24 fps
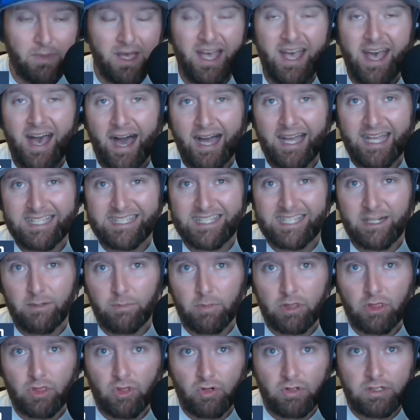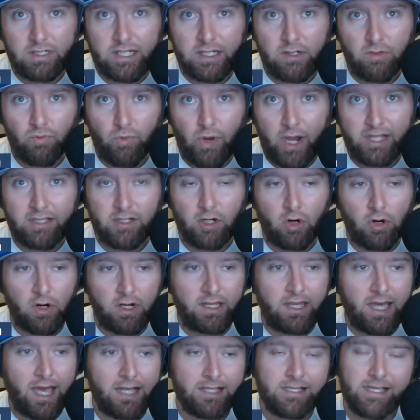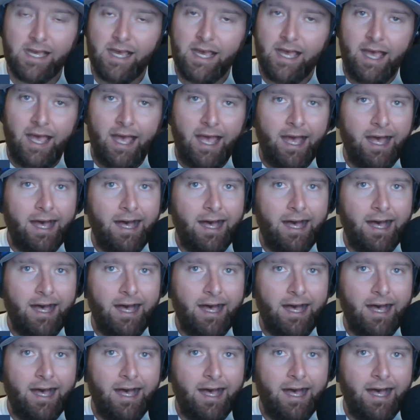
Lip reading: team against the number 13 ranked Hurricanes.